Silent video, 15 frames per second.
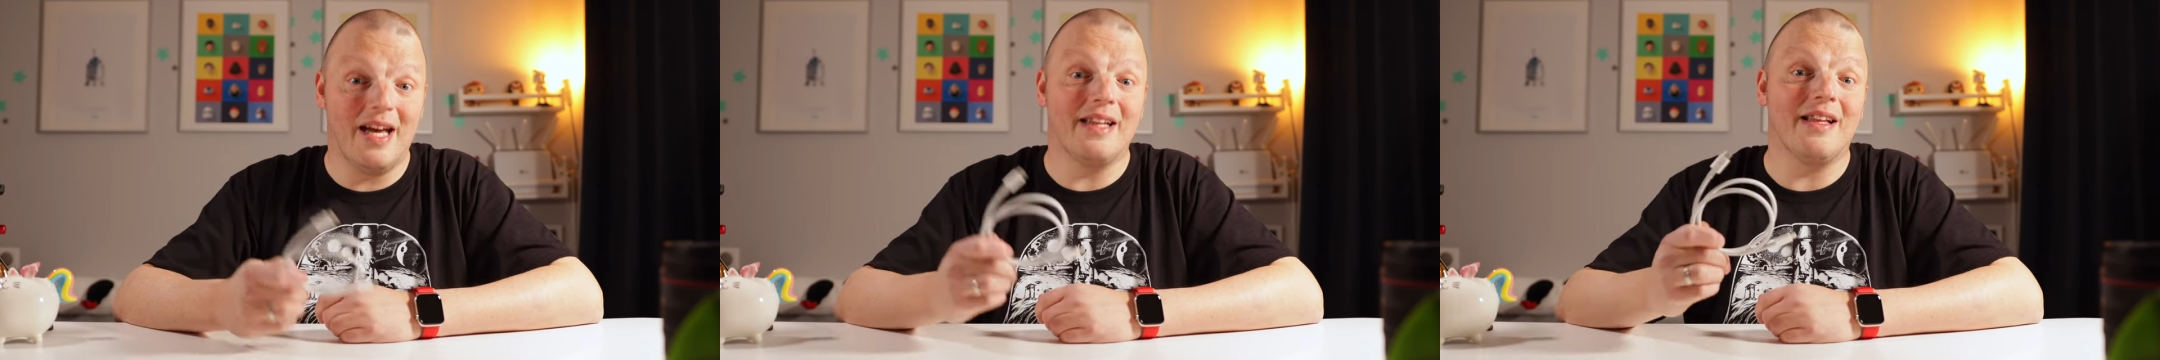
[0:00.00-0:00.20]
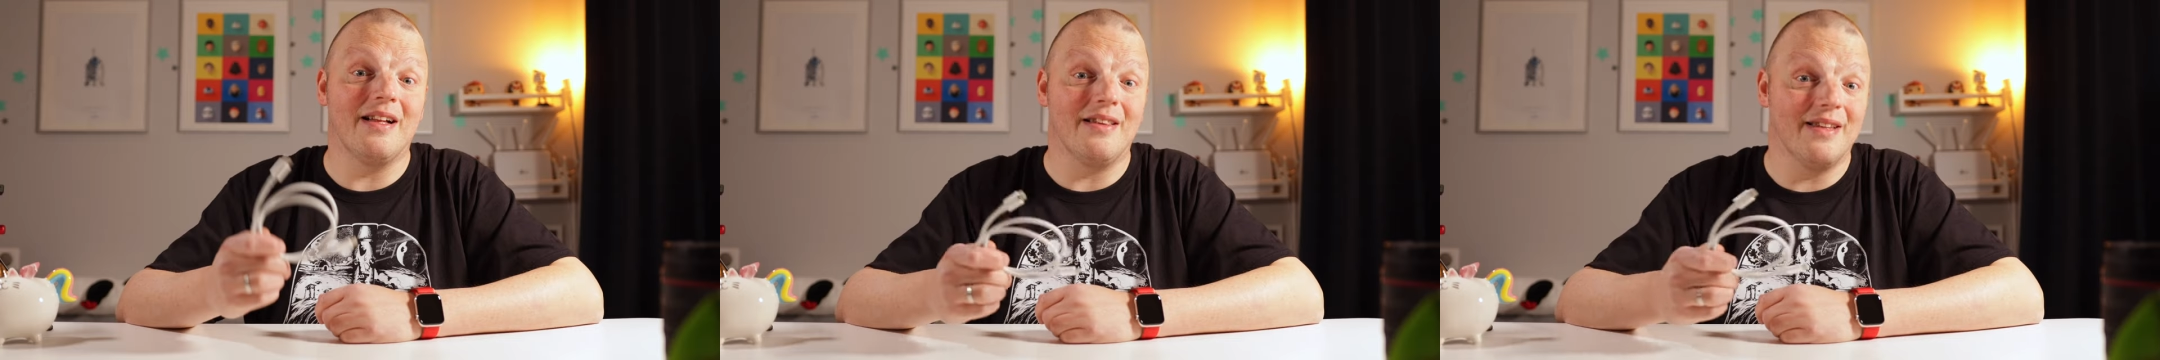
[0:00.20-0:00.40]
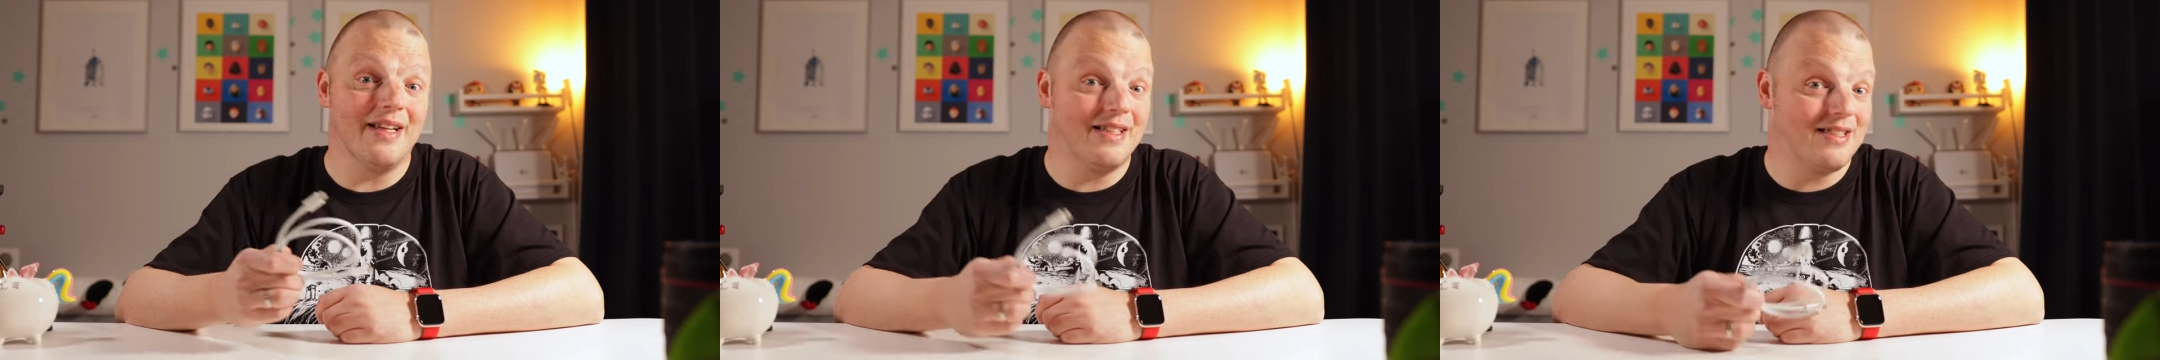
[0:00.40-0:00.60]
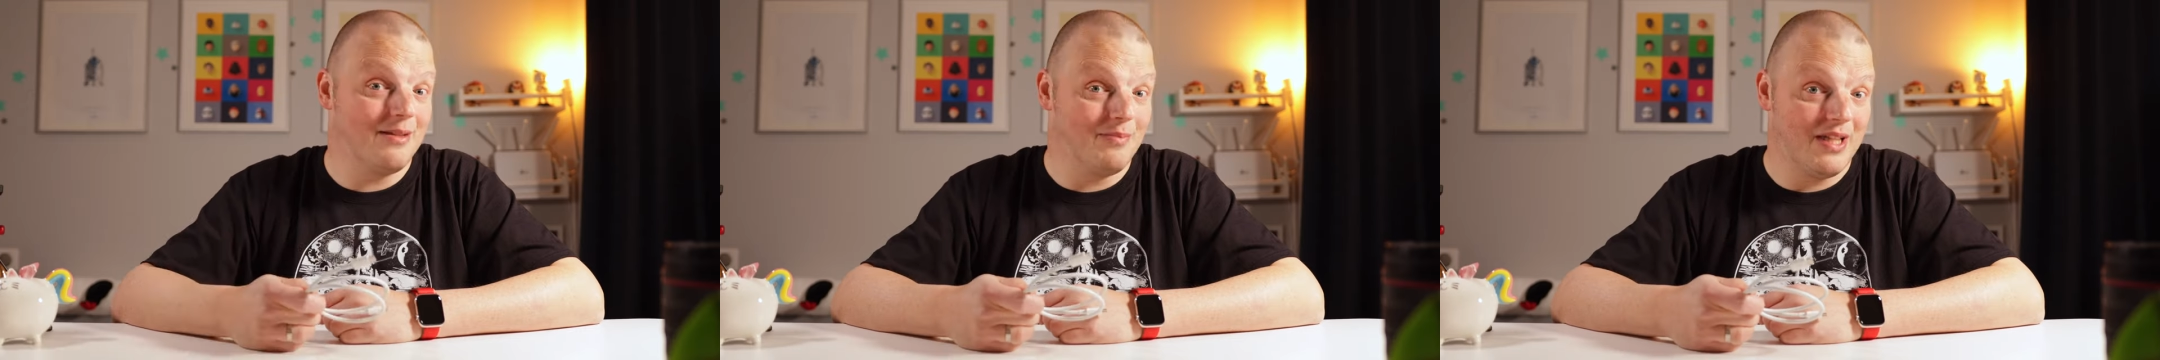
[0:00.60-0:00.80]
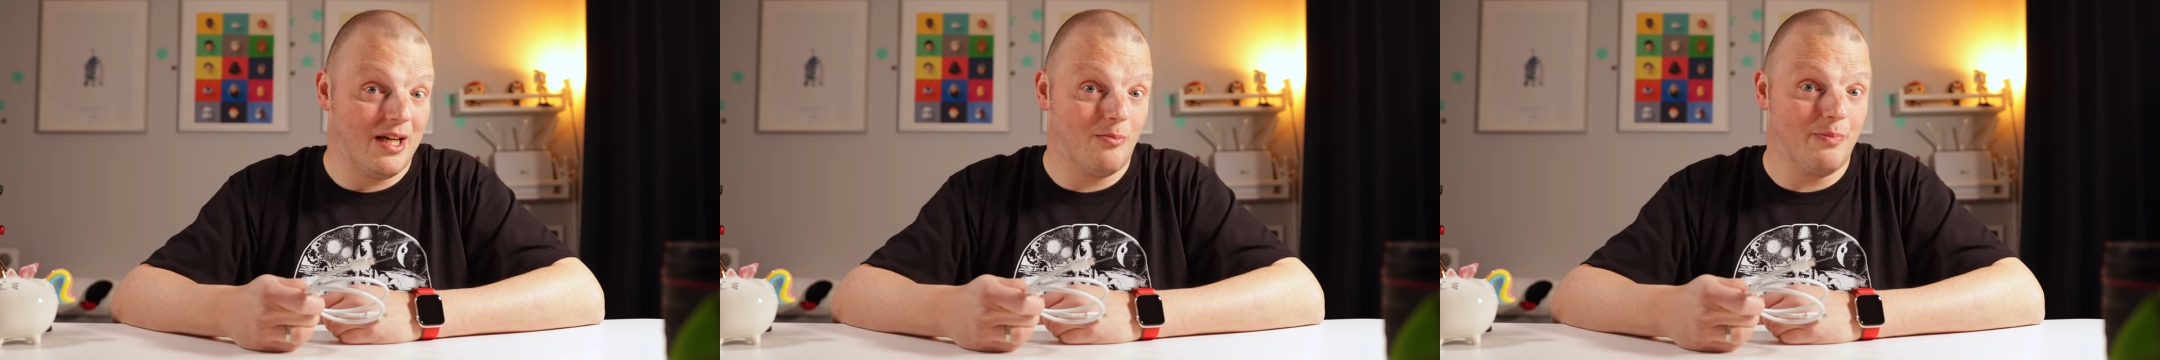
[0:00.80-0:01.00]
and I'll link
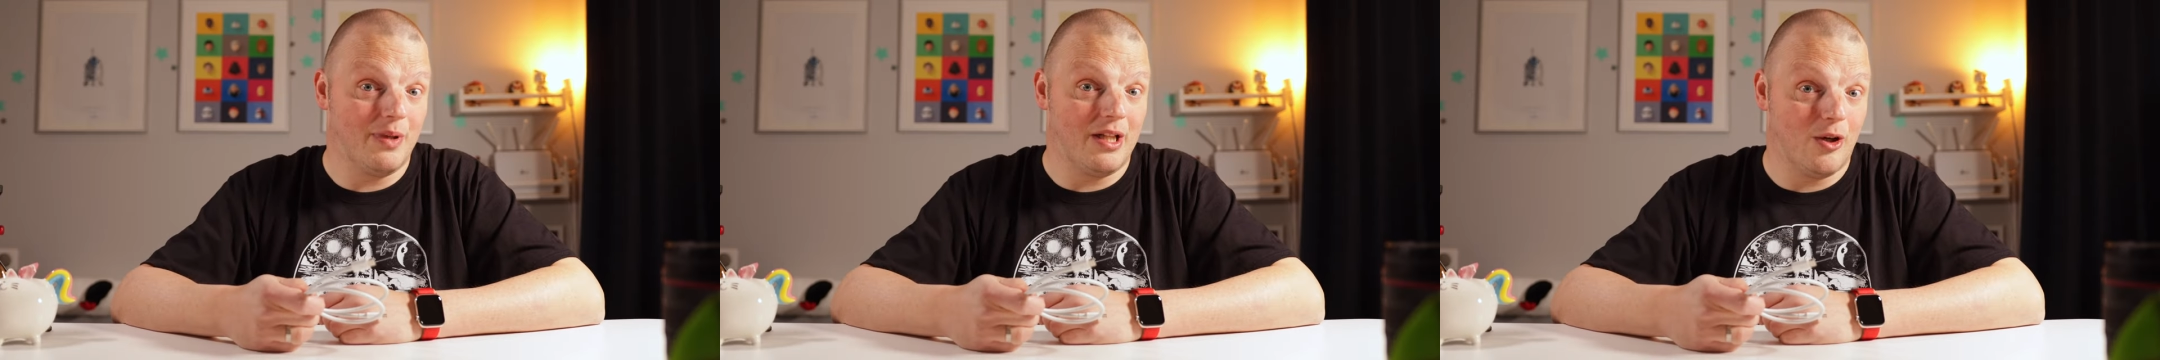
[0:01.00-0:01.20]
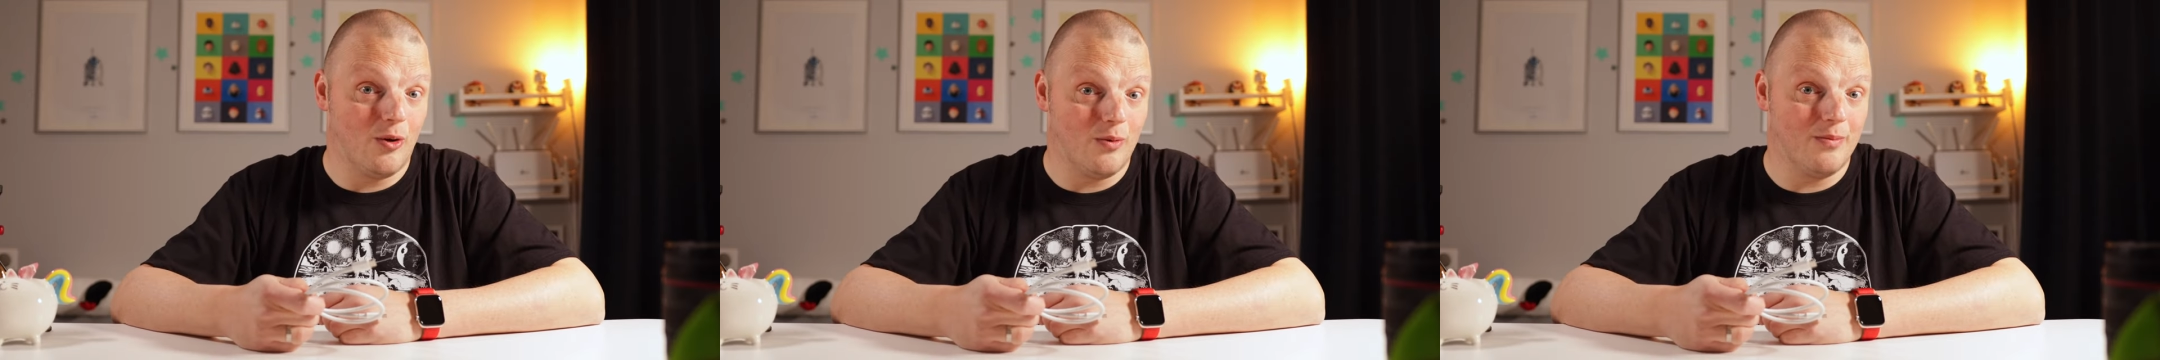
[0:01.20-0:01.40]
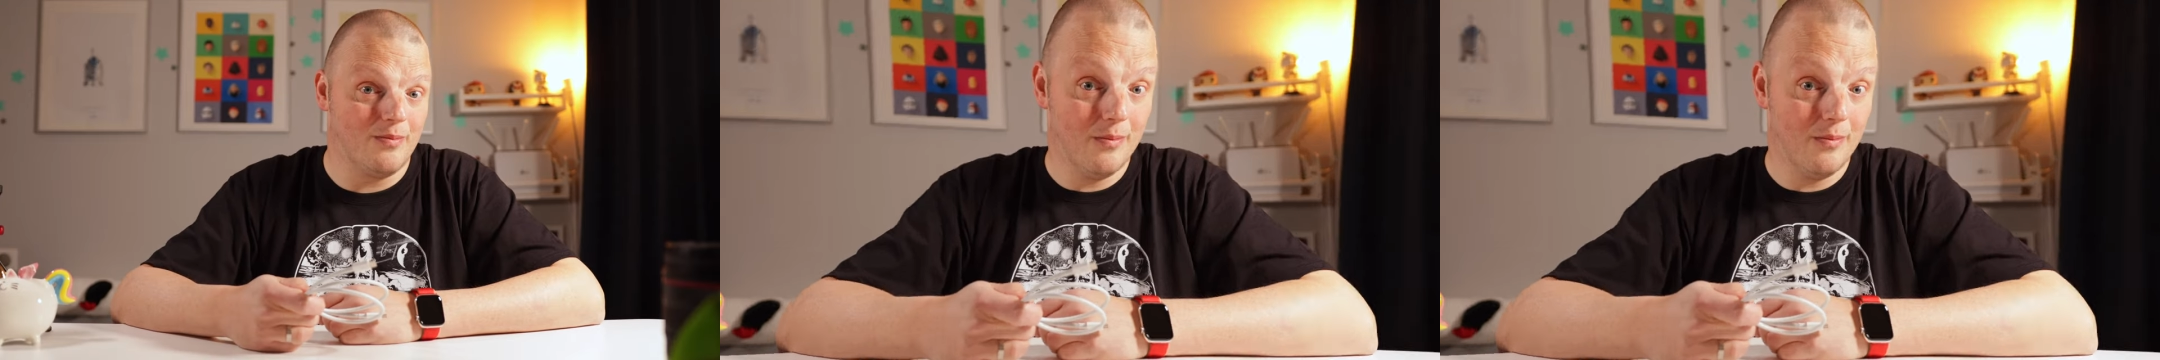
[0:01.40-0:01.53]
them down below.